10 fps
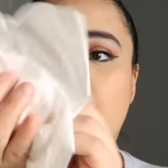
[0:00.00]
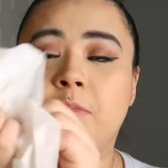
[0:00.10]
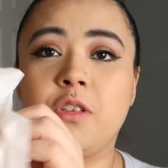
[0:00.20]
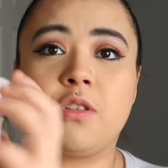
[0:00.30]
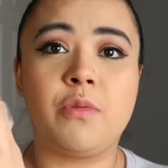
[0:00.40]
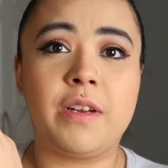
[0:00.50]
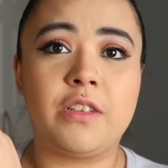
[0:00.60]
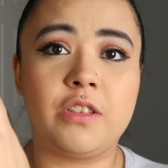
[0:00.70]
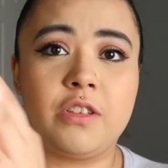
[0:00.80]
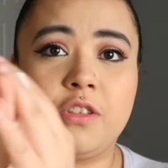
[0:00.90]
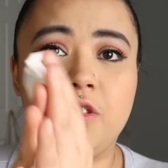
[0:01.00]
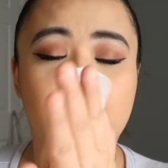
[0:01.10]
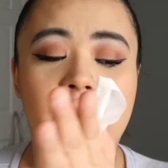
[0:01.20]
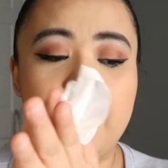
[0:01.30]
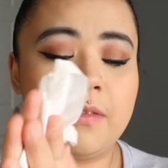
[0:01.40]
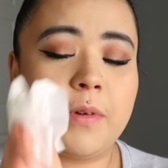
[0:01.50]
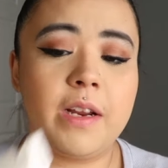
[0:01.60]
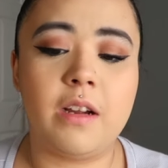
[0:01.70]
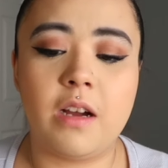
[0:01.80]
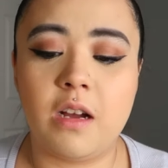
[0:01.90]
I'm just going to dry it
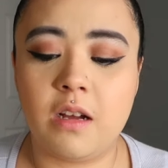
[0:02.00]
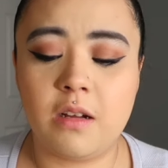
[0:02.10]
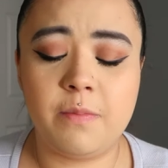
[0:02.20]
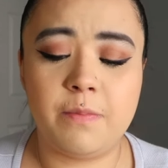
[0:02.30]
right up.